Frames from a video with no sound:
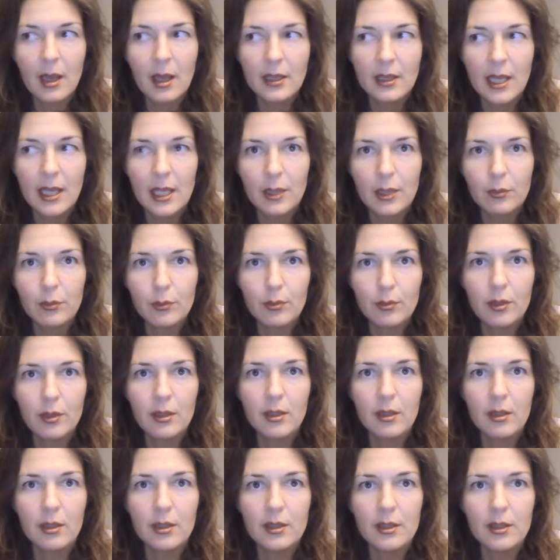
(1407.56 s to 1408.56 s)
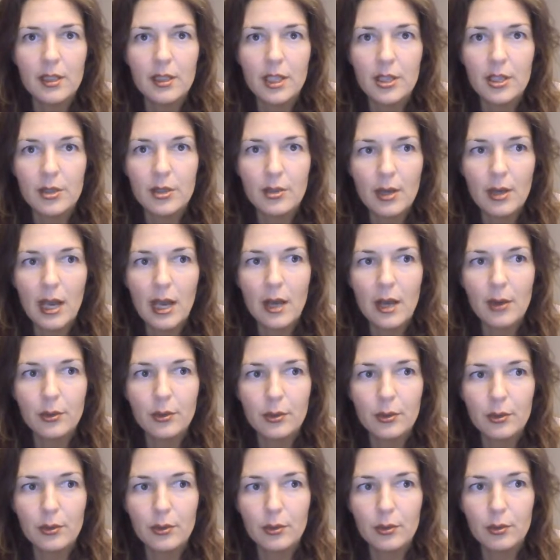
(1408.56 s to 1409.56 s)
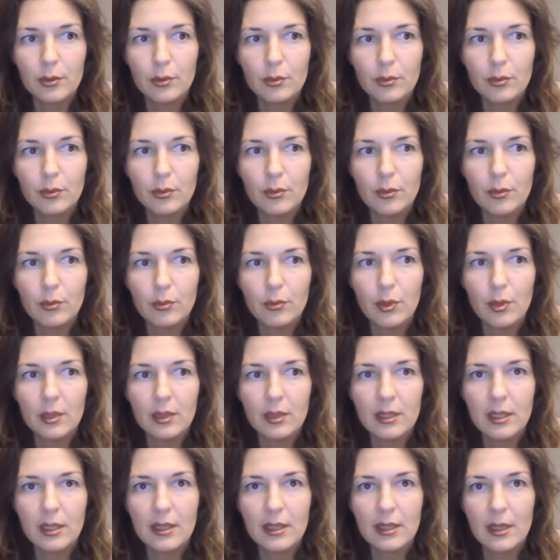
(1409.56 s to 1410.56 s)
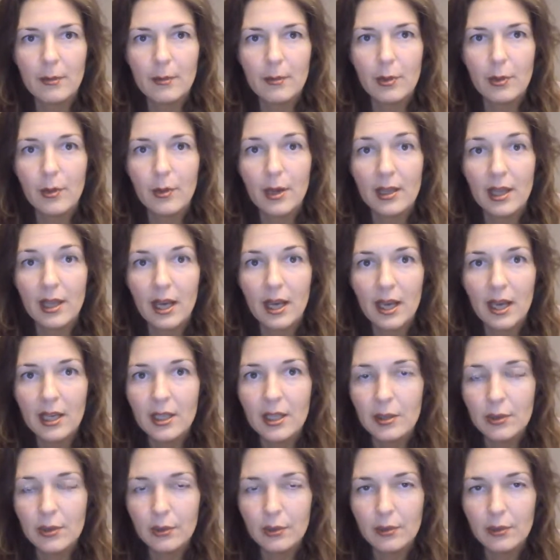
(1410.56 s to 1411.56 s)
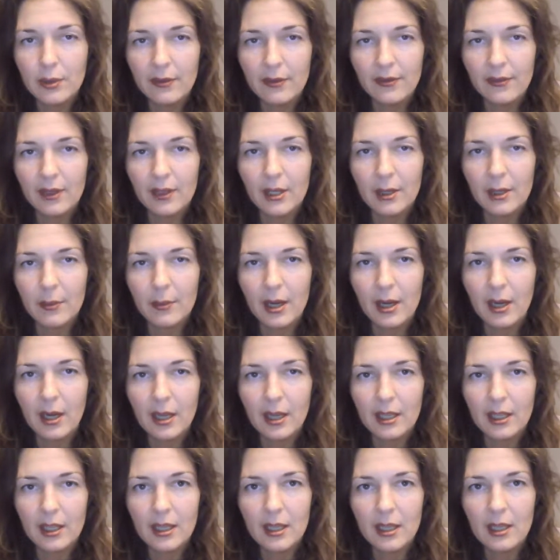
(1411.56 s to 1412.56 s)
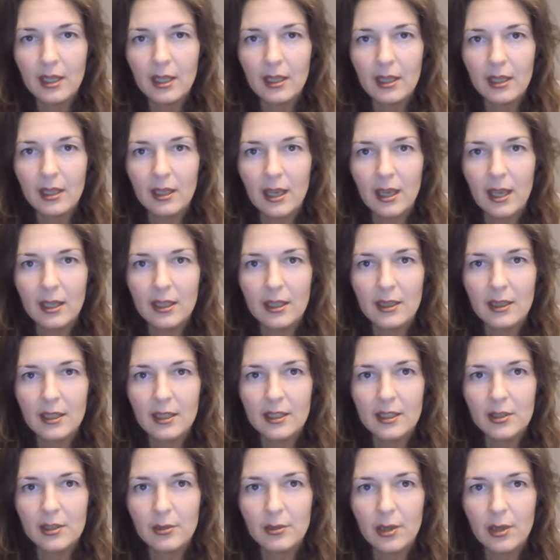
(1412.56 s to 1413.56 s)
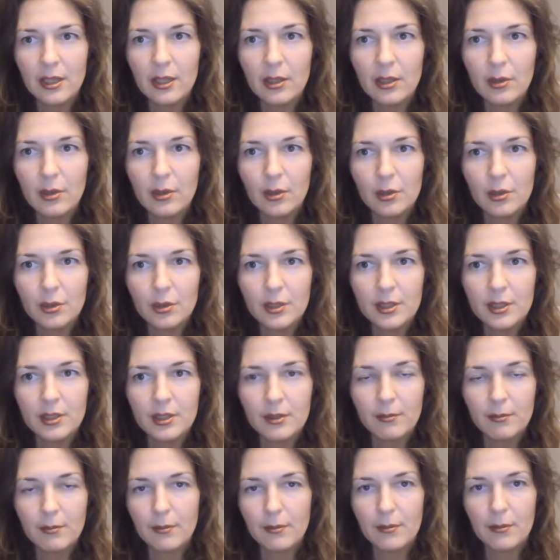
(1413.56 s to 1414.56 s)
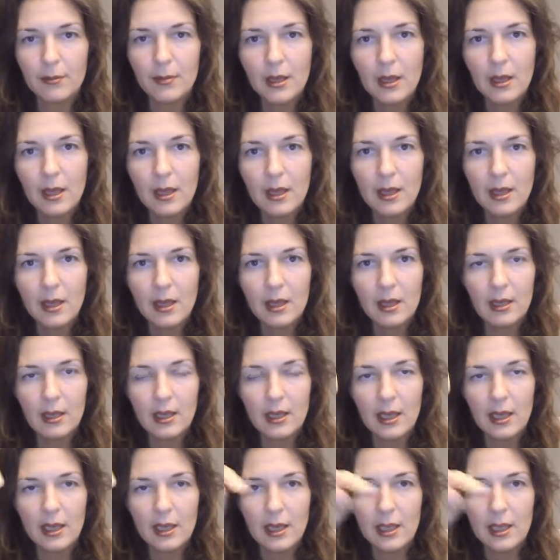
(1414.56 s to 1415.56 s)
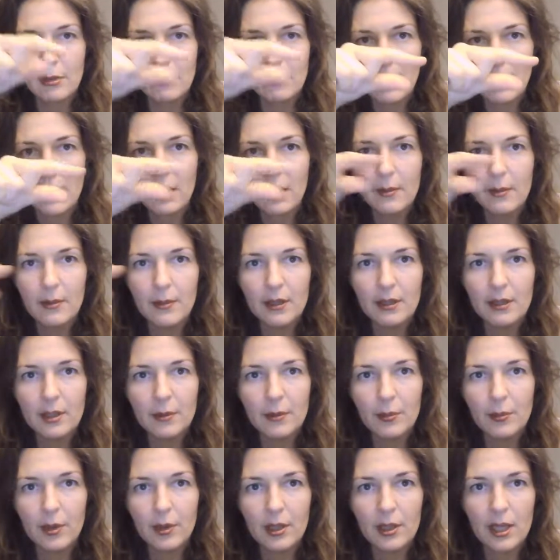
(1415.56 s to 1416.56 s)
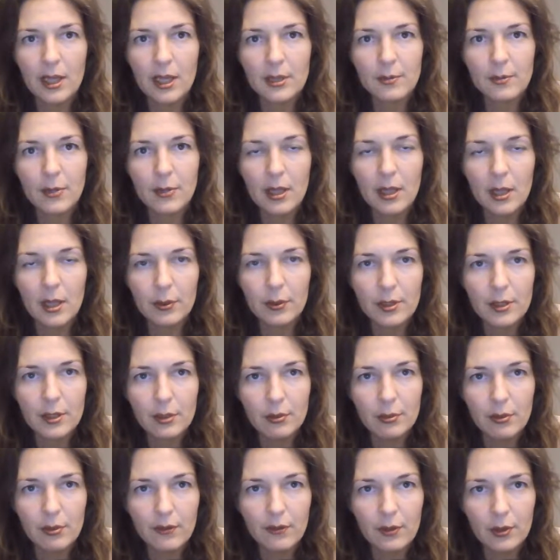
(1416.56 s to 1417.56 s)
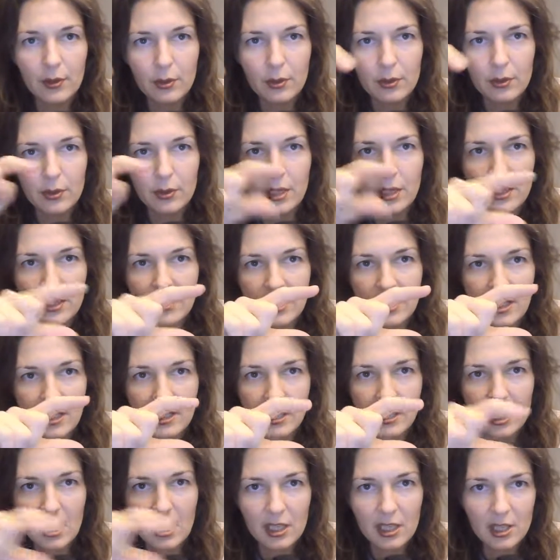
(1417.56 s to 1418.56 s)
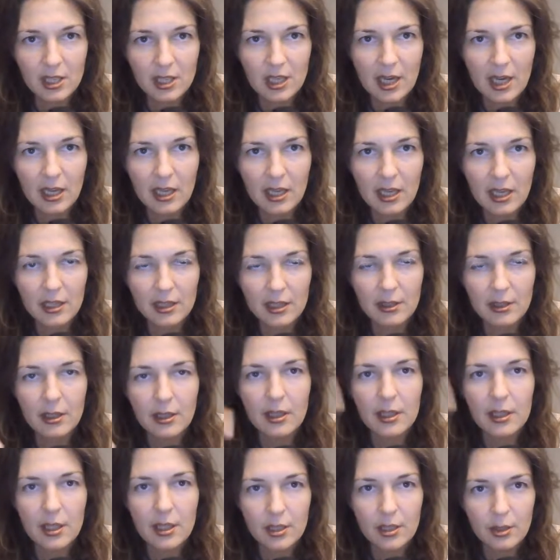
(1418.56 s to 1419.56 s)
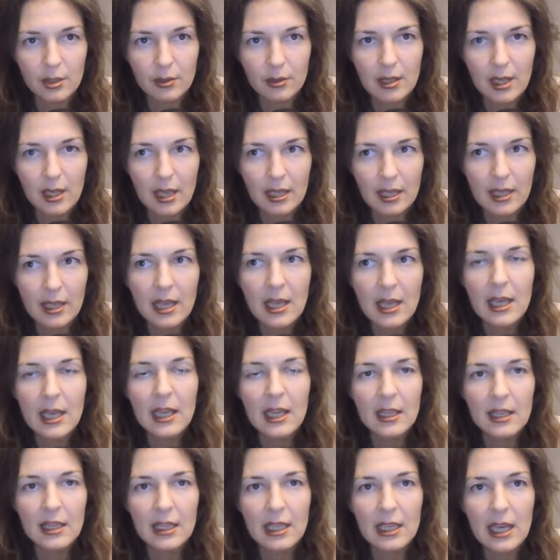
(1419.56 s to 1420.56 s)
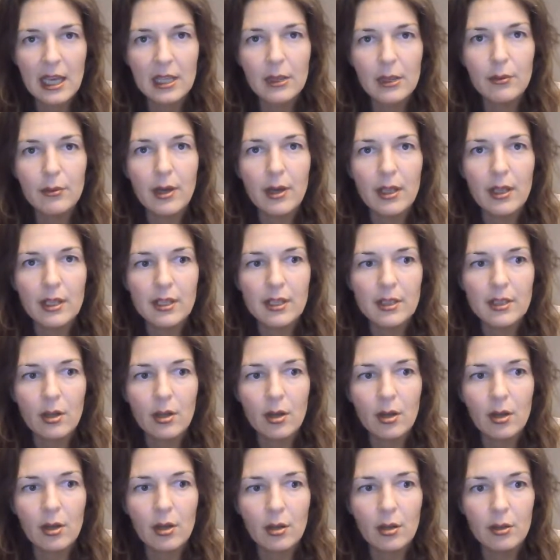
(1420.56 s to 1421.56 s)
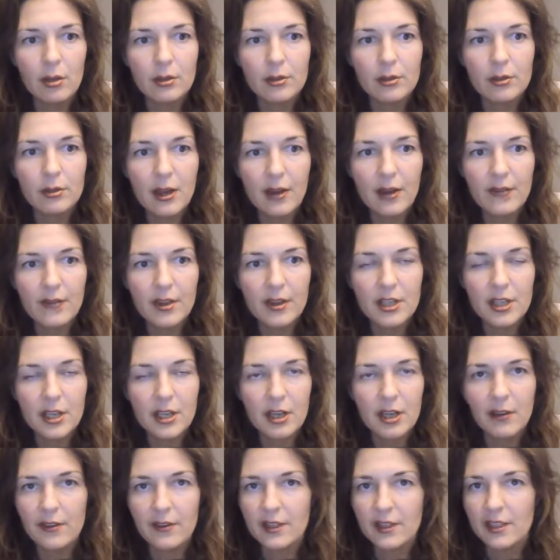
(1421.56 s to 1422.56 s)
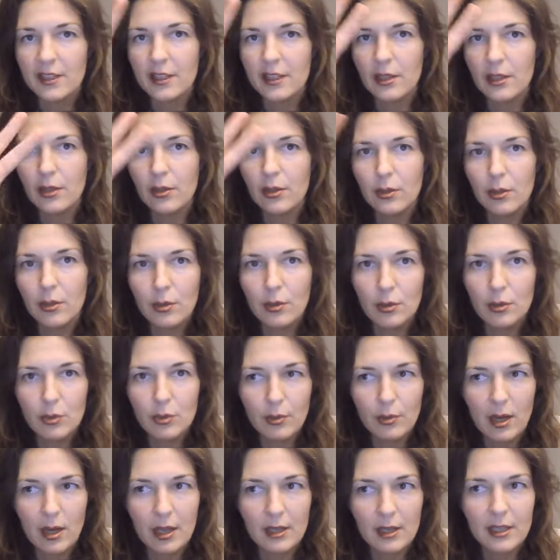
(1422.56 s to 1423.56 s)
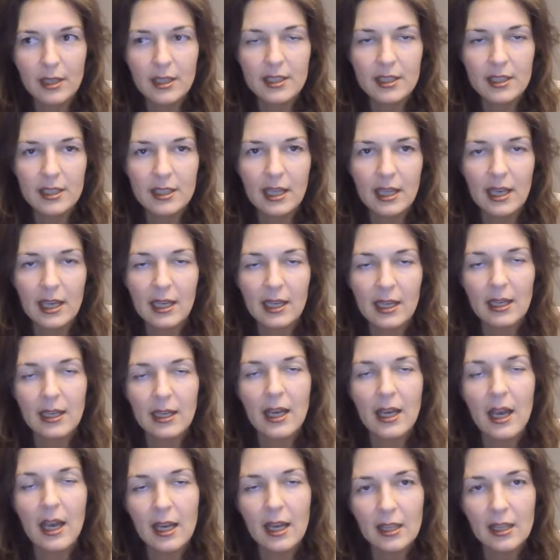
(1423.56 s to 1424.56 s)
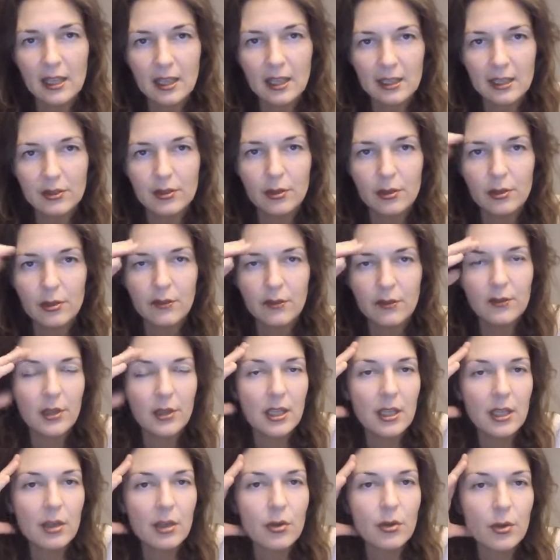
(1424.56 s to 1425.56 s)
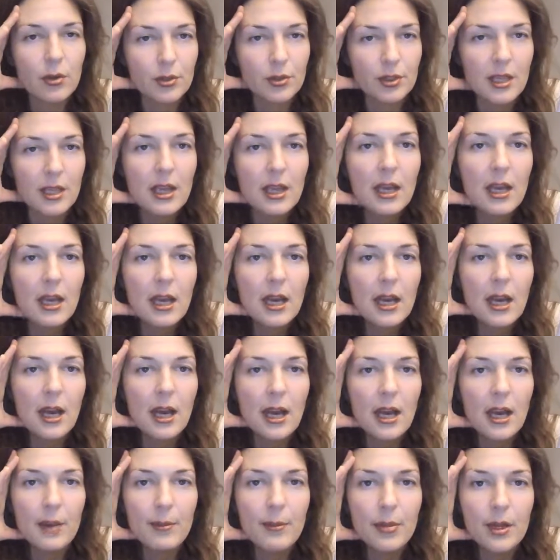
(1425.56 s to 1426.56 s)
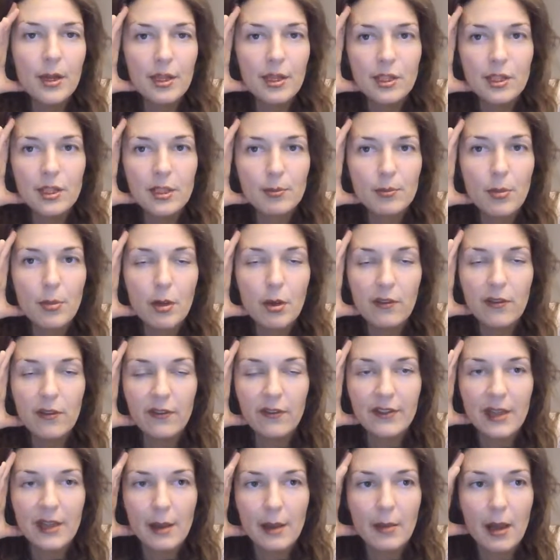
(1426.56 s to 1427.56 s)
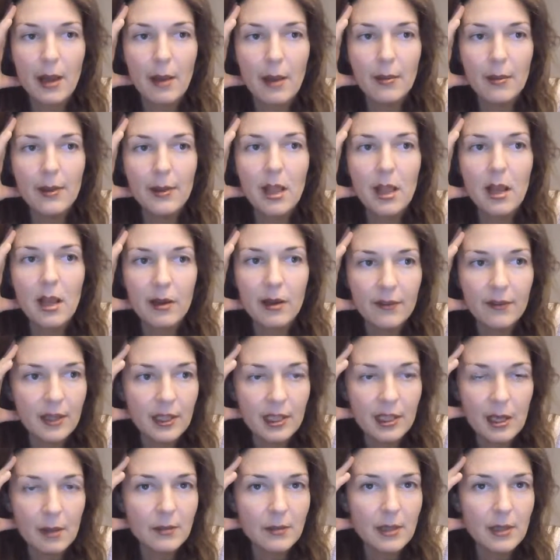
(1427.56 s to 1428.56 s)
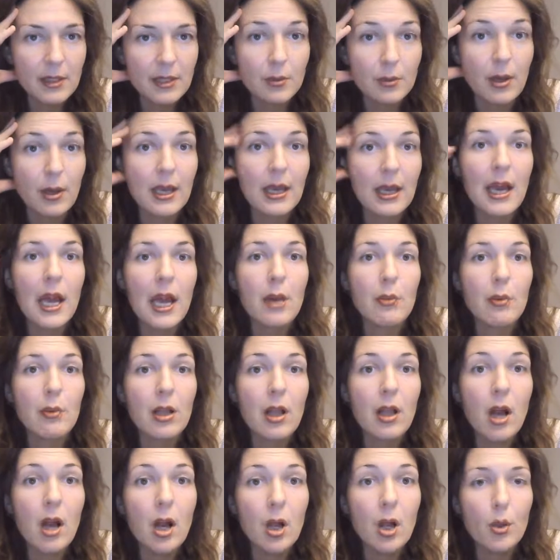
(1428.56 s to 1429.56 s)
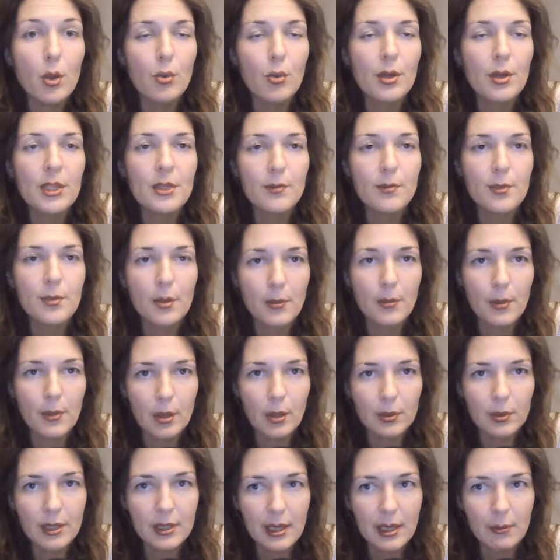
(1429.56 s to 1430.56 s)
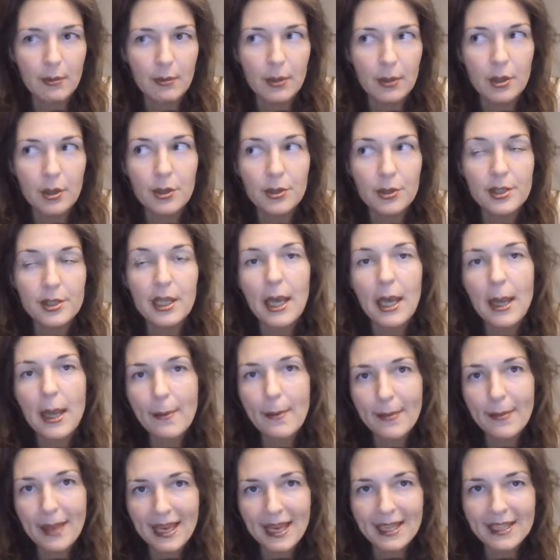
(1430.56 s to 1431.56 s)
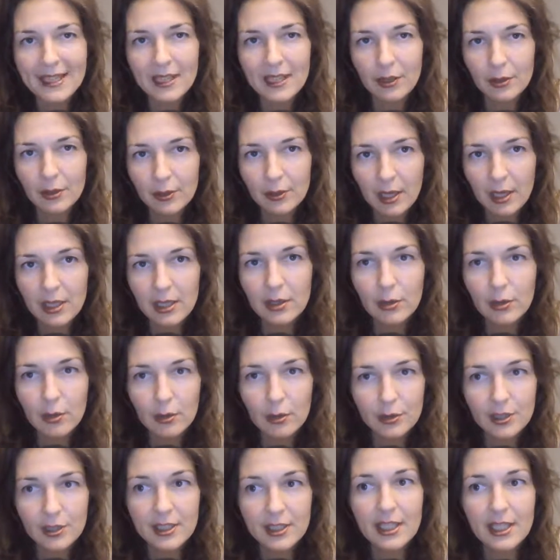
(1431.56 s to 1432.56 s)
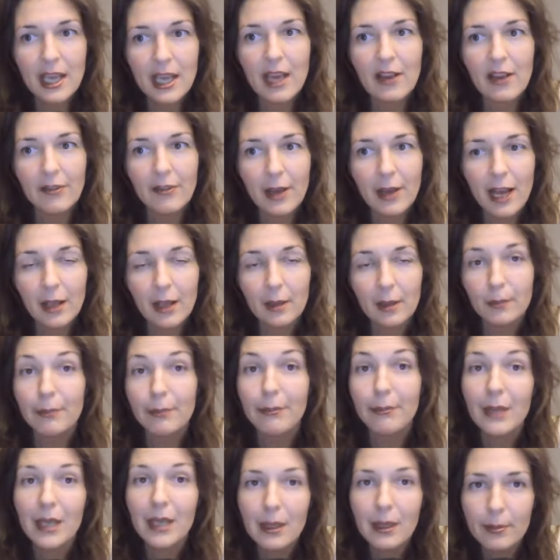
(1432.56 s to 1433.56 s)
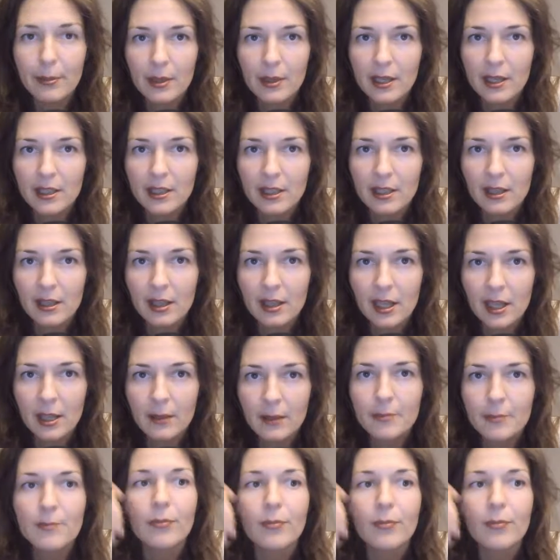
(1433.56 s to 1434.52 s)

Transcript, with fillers: that will teach you how to do what #1 I do, affiliate marketing, and this training course, like in recommended products below this review, it says Kiss Jacking. It's gonna teach you that. The other one is called Traffic Jarvis. It's a huge one. It's like a high-ticket sort of training course. I purchased both of them. I'm loving them. That's why I will always promote them, because they're amazing training courses. They have helped me personally.